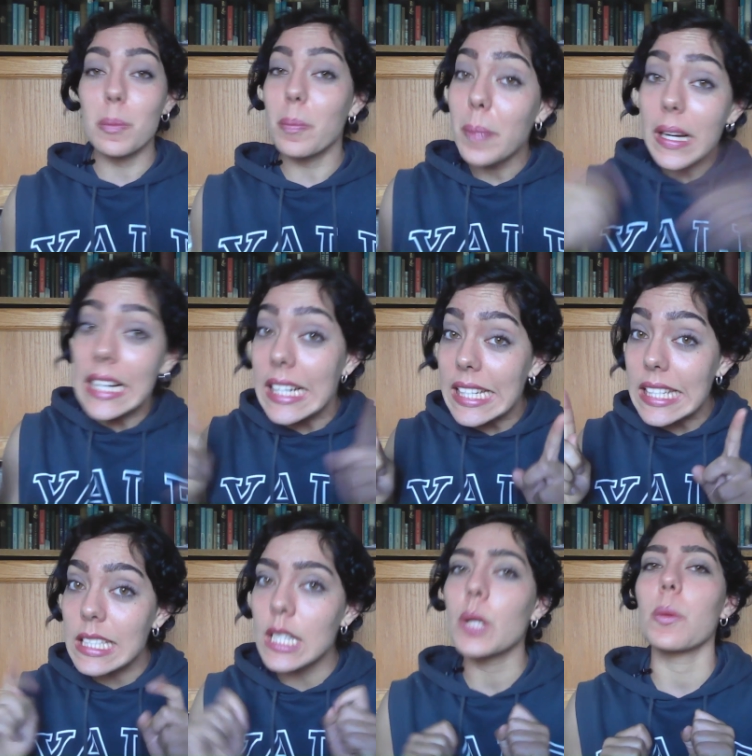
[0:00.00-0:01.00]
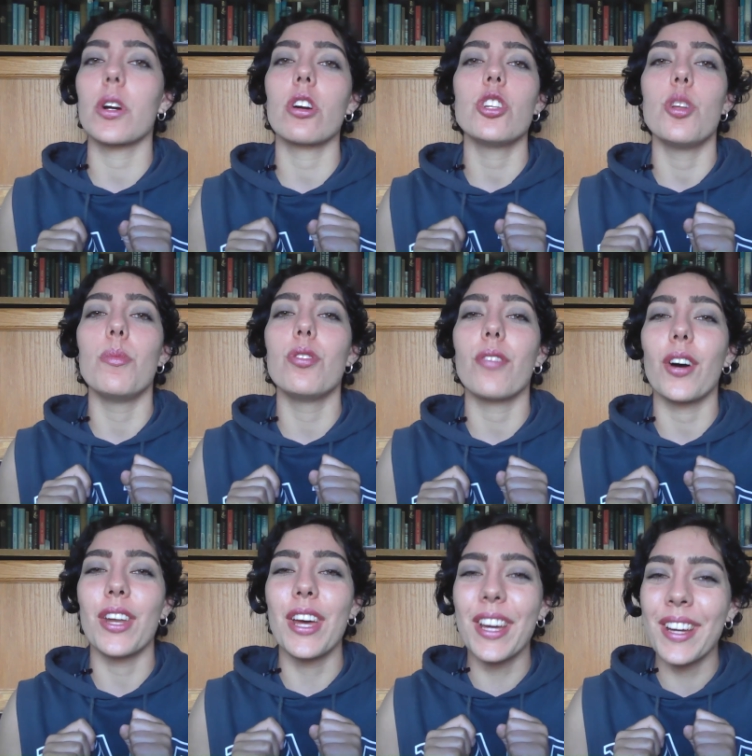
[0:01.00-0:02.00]
but we're going to move
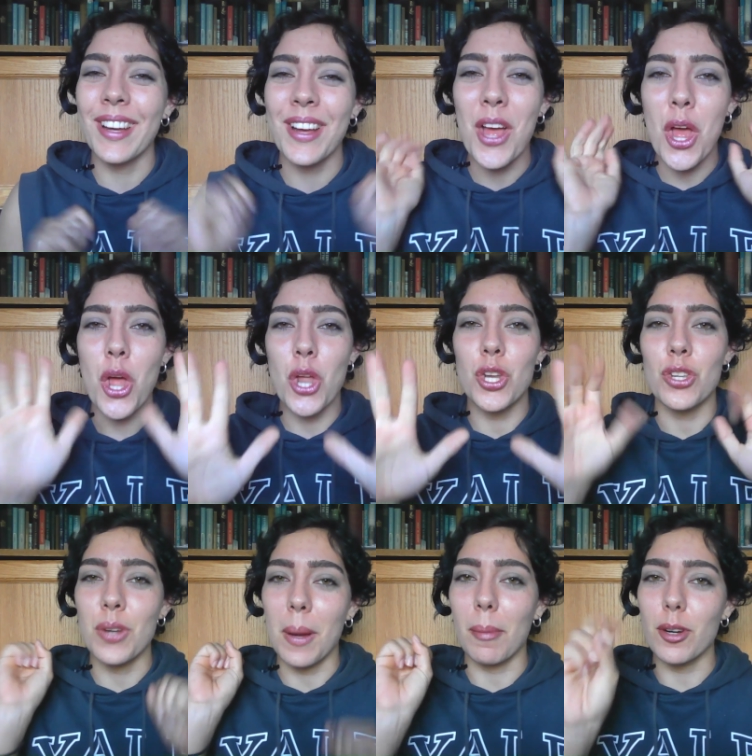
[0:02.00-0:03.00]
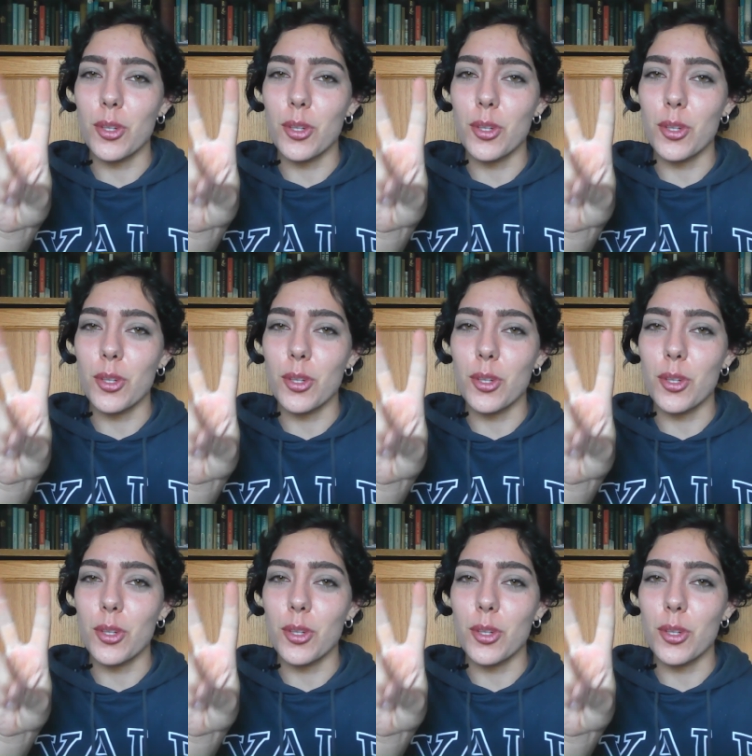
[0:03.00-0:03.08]
on to number